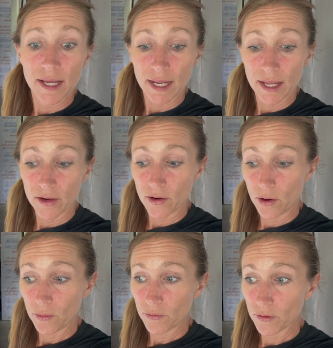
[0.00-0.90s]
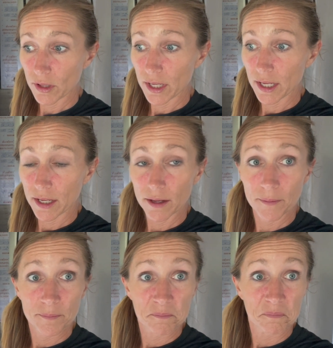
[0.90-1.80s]
And hopefully
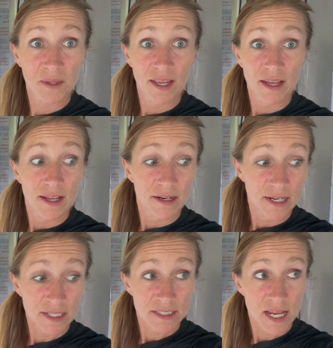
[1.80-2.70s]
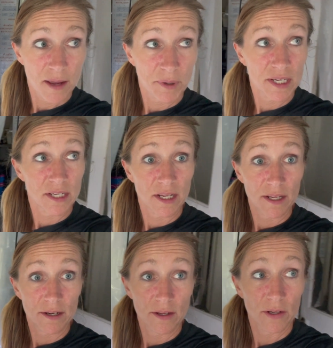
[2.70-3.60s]
next time I
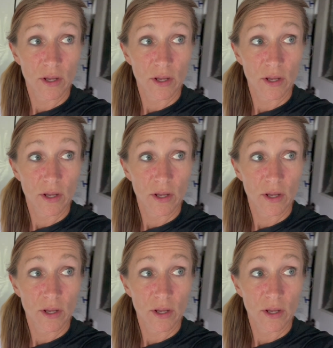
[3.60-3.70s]
can